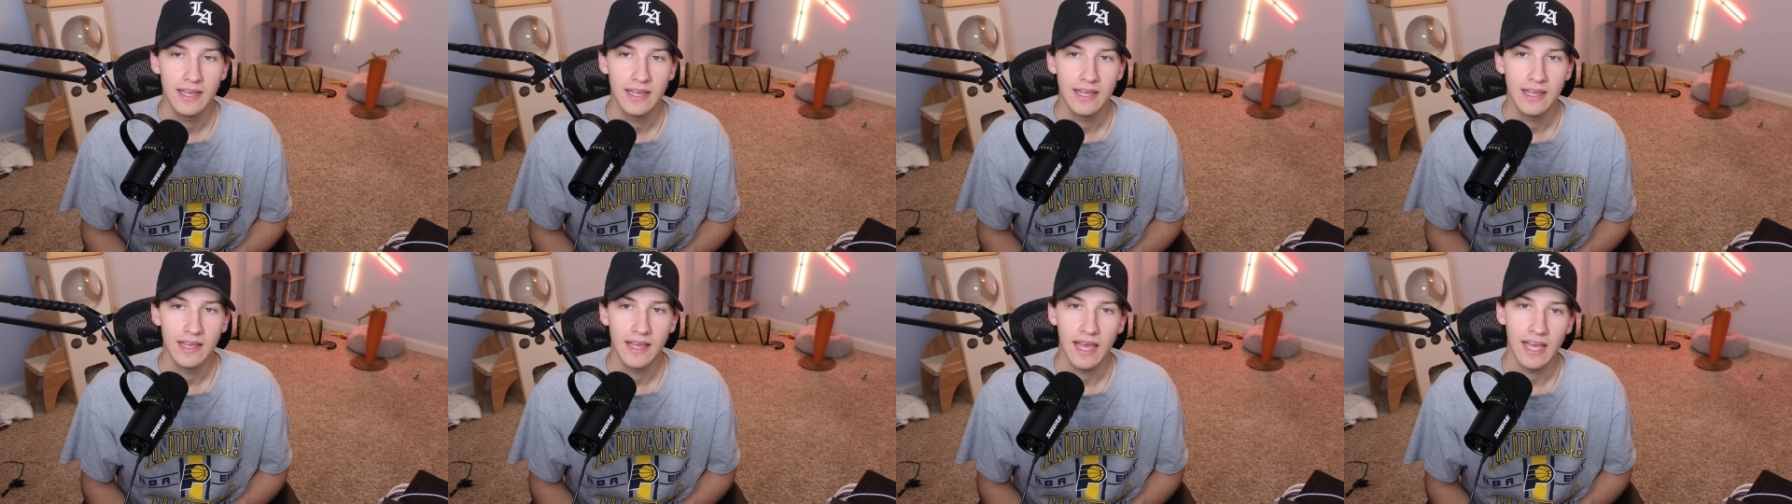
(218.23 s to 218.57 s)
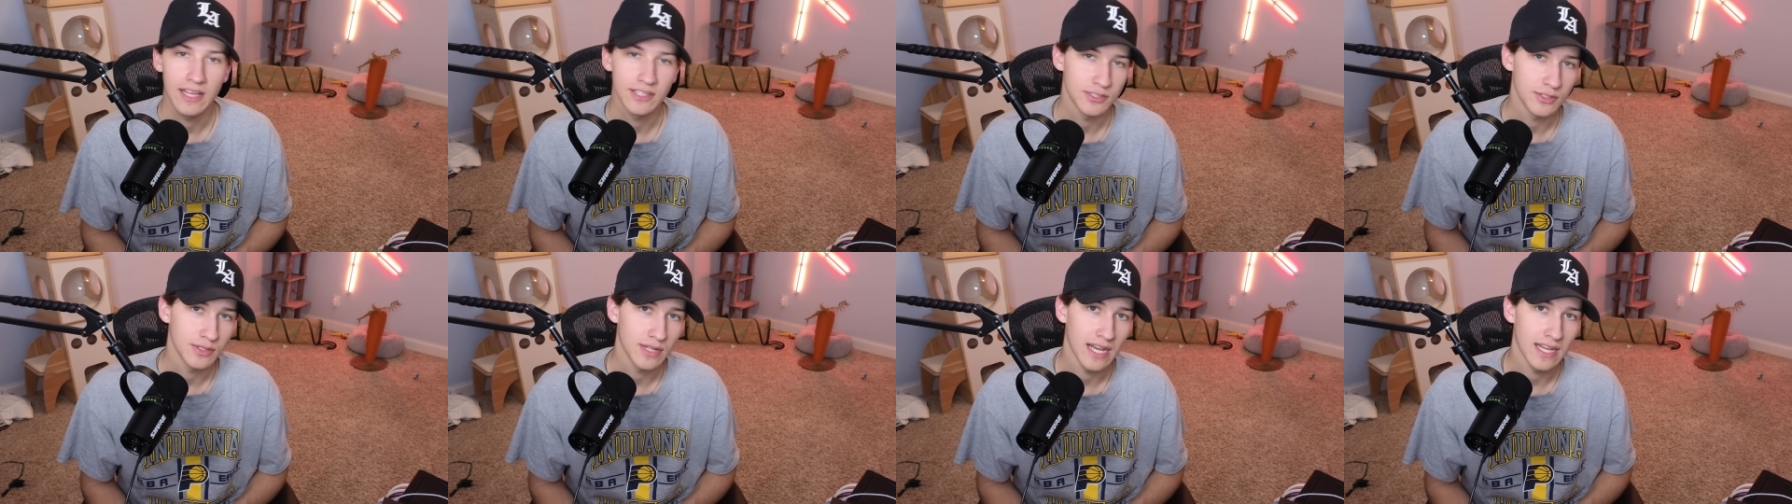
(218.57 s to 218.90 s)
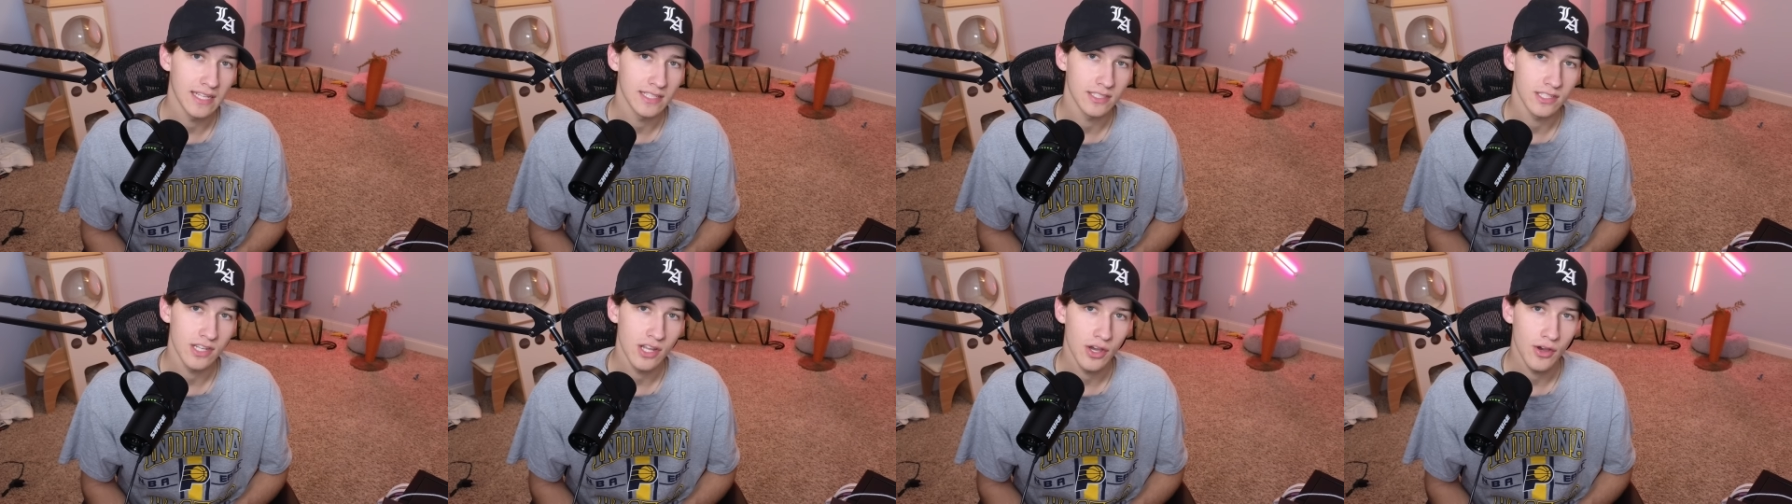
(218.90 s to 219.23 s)
as you
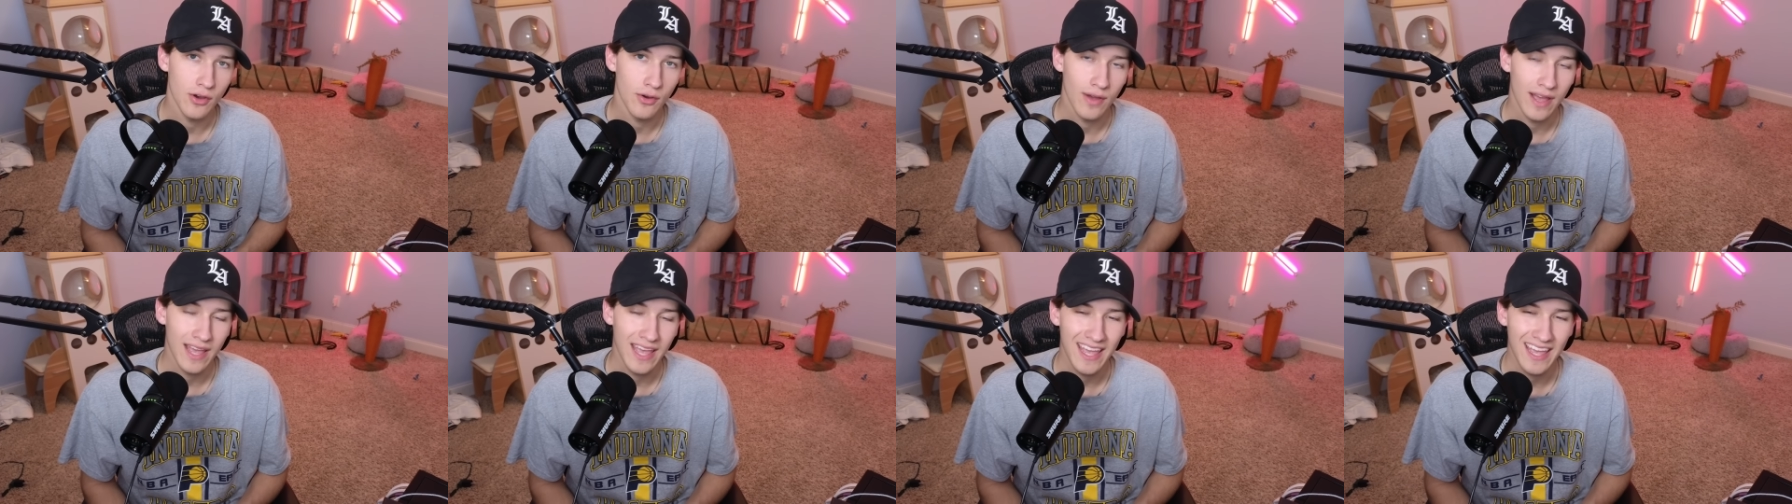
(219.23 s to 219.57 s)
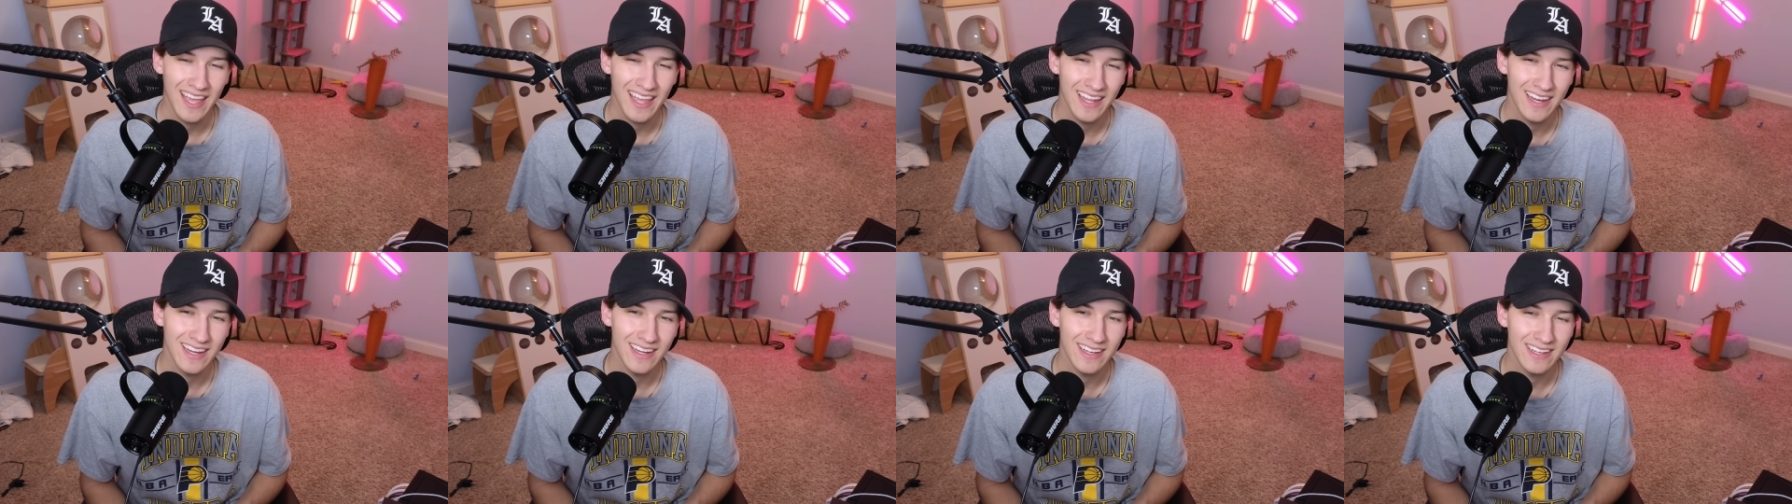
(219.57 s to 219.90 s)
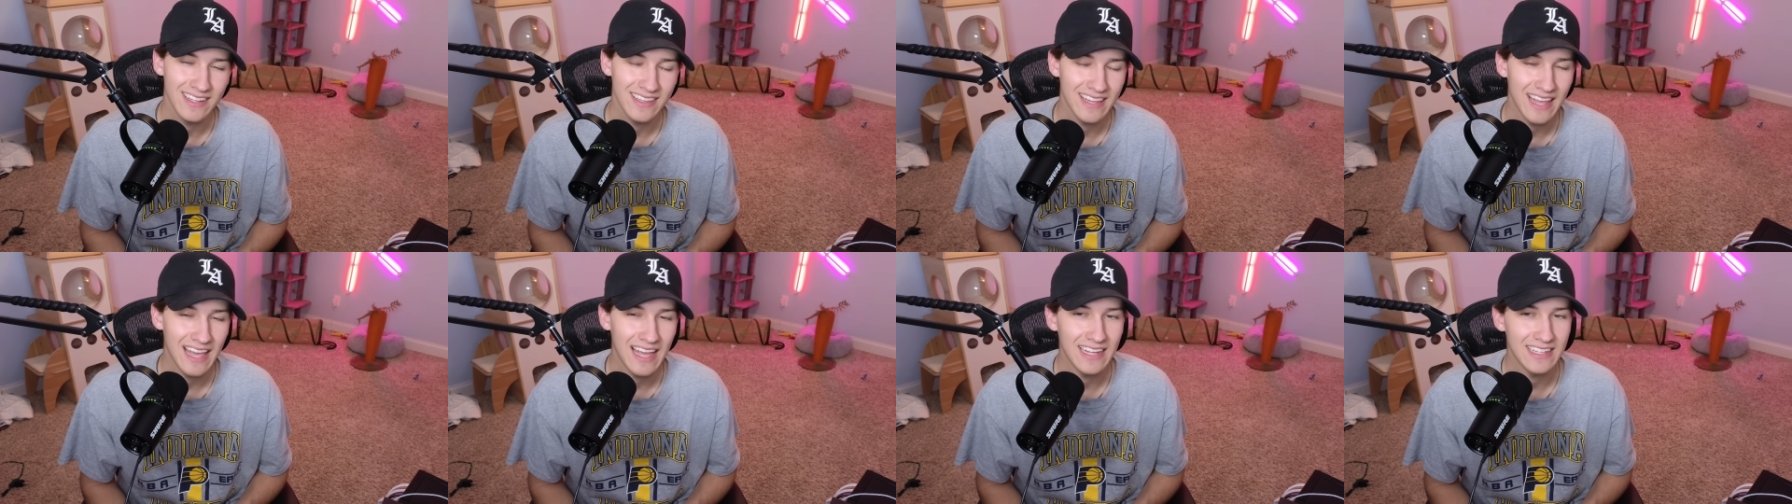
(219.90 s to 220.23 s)
guys know, and
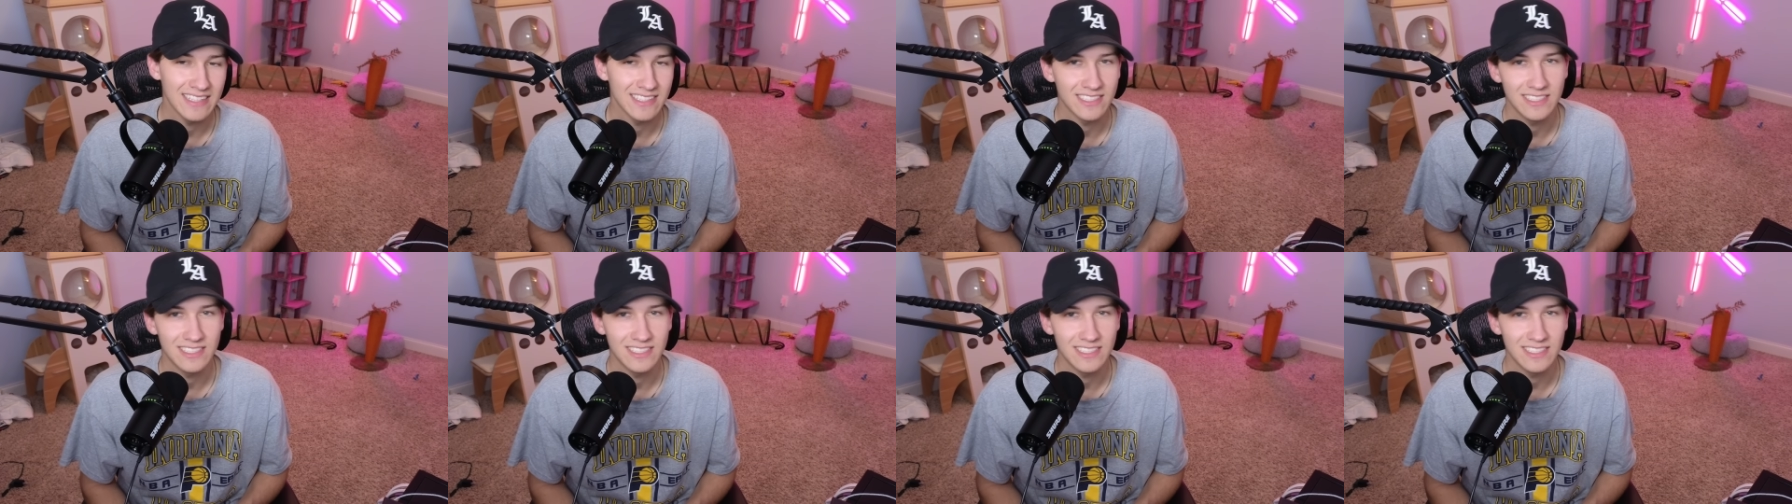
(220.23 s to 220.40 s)
that